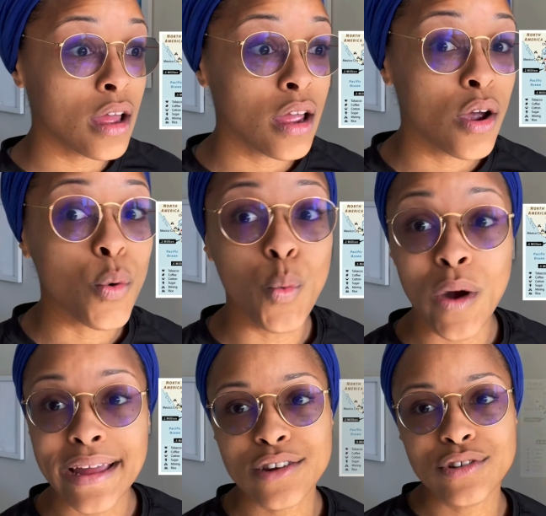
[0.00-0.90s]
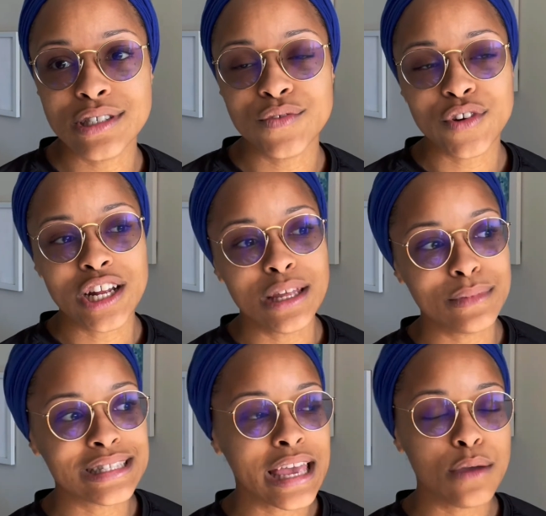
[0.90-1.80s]
when Christopher Columbus
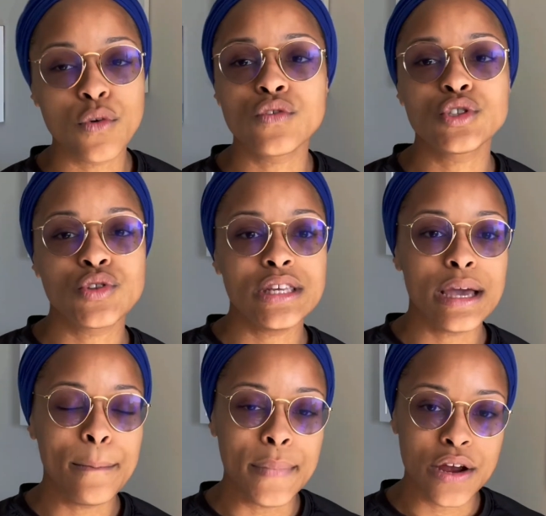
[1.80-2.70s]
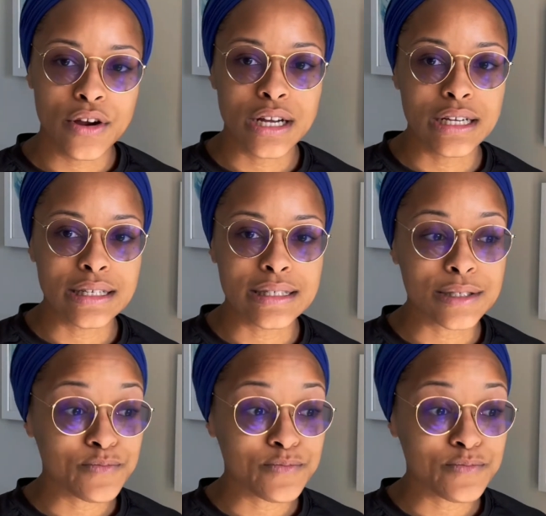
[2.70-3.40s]
came over to the Americas.